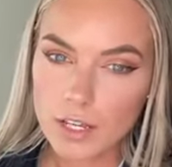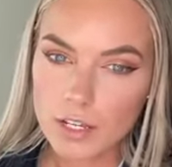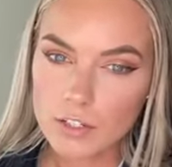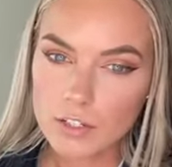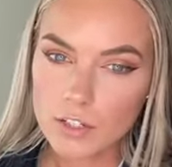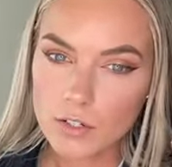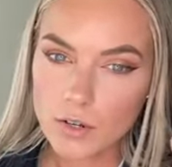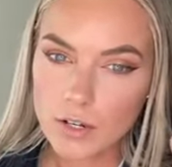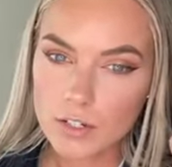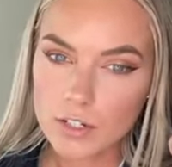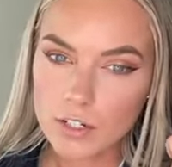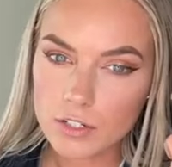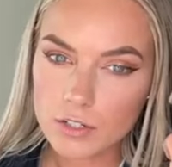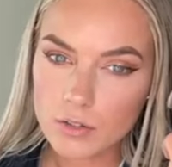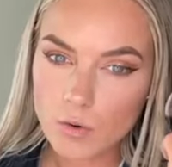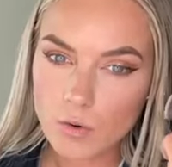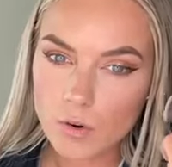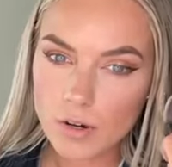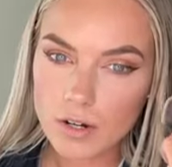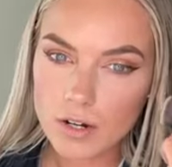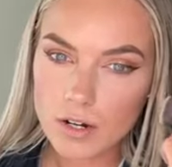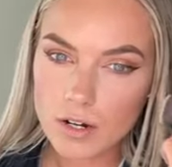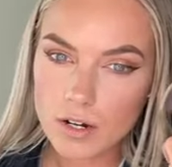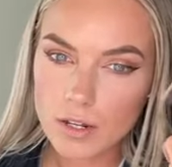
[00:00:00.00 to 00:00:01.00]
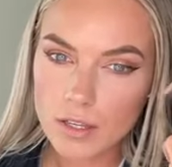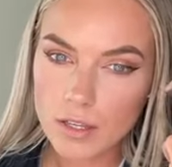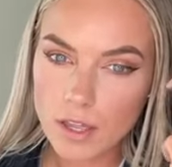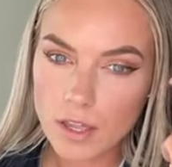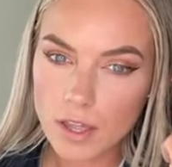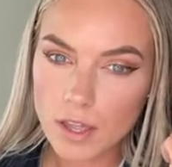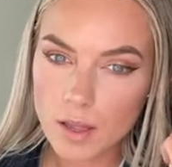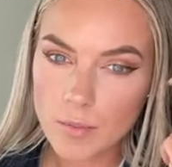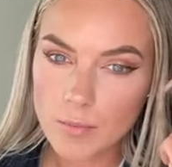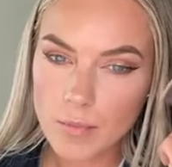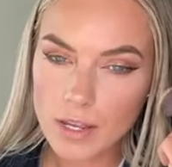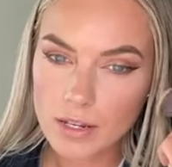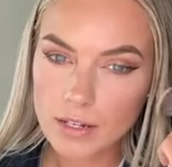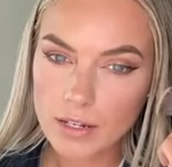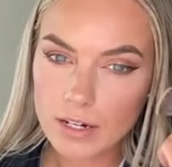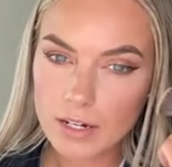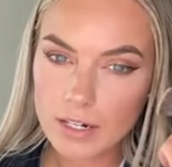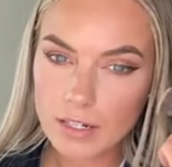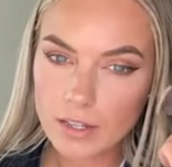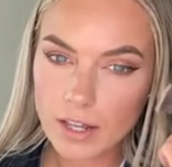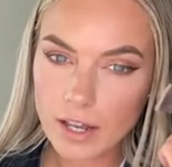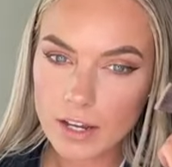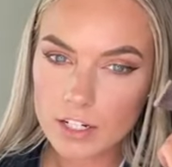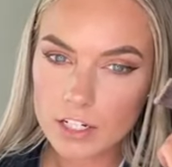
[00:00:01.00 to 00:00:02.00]
Thanks to you, I just ordered the
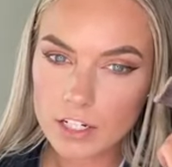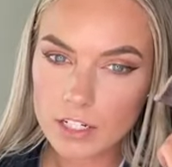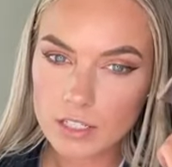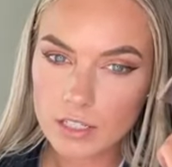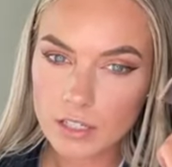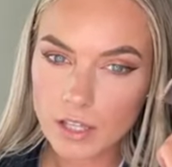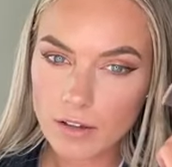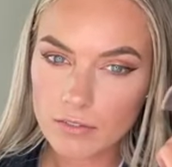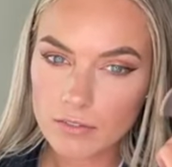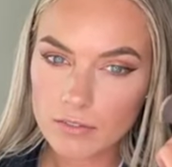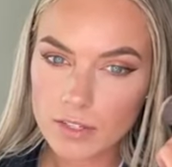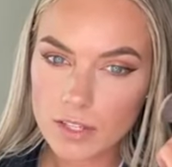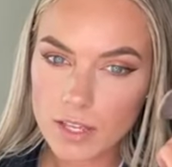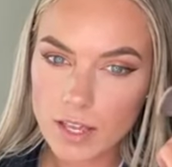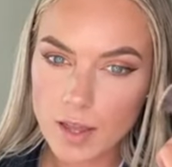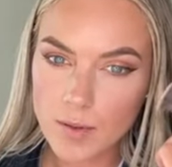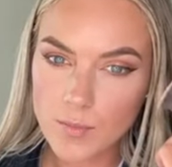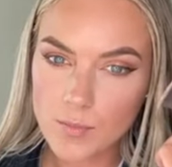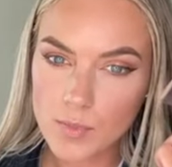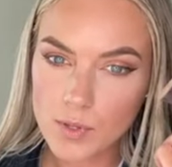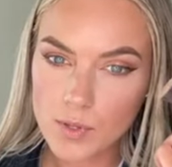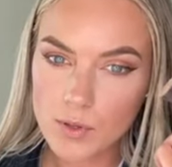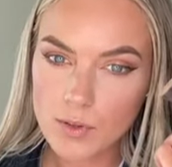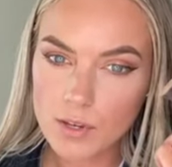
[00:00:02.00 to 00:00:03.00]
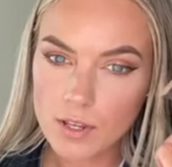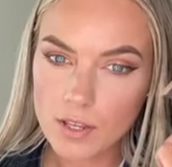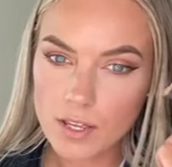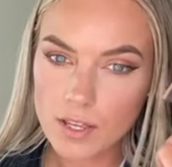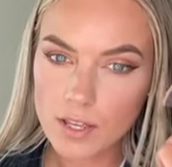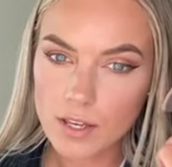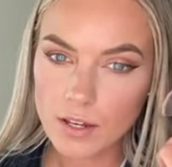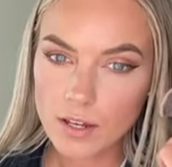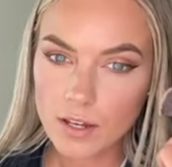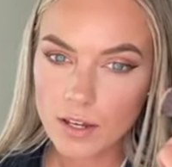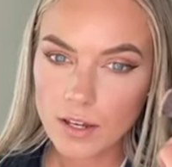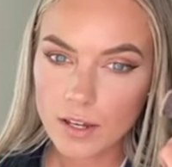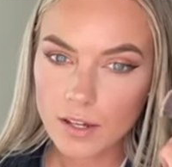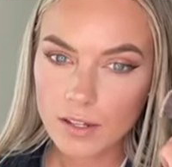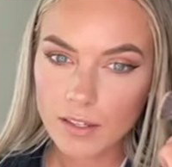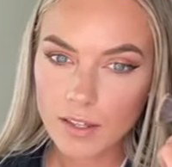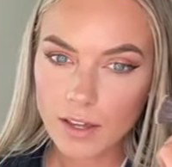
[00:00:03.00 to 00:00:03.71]
magnetic lashes, lovely and beauty.